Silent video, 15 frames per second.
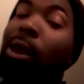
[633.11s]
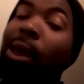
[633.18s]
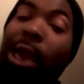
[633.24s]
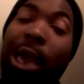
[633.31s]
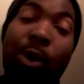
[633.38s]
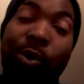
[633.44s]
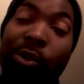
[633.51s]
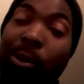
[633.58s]

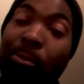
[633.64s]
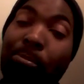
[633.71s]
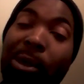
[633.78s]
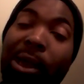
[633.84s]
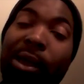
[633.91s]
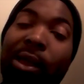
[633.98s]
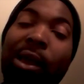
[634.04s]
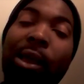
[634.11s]
He was a
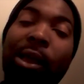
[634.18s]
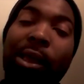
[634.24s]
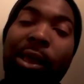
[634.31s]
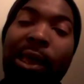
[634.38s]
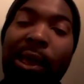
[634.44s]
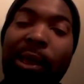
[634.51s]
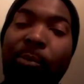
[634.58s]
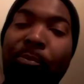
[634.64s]
big
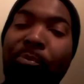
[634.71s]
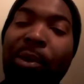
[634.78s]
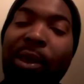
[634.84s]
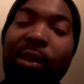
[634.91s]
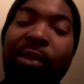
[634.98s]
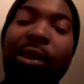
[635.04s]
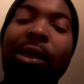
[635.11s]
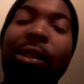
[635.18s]
key
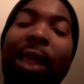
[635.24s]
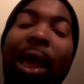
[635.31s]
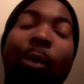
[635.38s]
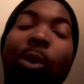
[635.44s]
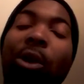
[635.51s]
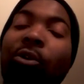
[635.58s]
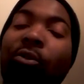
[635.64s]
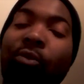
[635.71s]
piece that
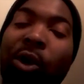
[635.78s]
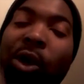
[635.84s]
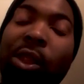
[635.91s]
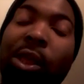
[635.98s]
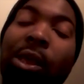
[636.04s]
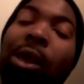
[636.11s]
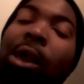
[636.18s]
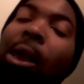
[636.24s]
we've
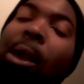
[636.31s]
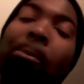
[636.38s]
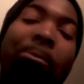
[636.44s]
been